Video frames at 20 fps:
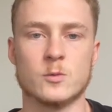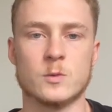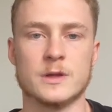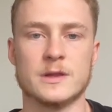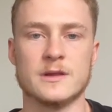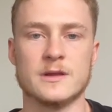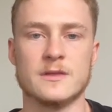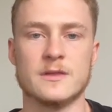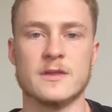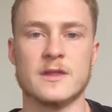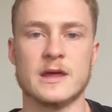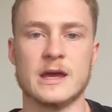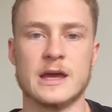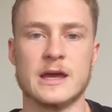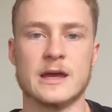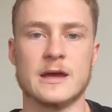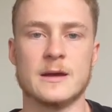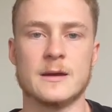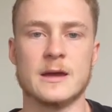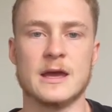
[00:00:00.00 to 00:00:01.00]
within
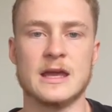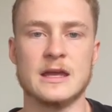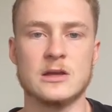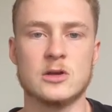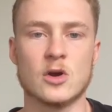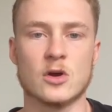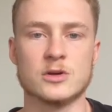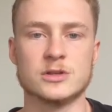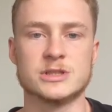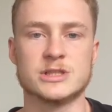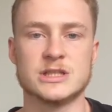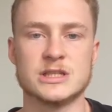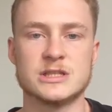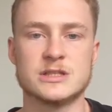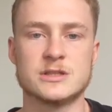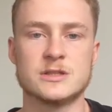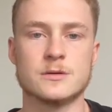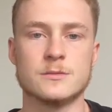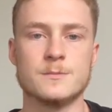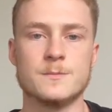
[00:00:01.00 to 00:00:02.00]
their
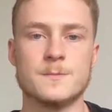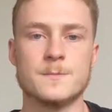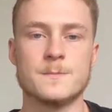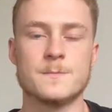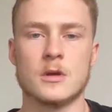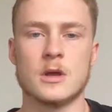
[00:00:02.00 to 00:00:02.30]
ecosystem.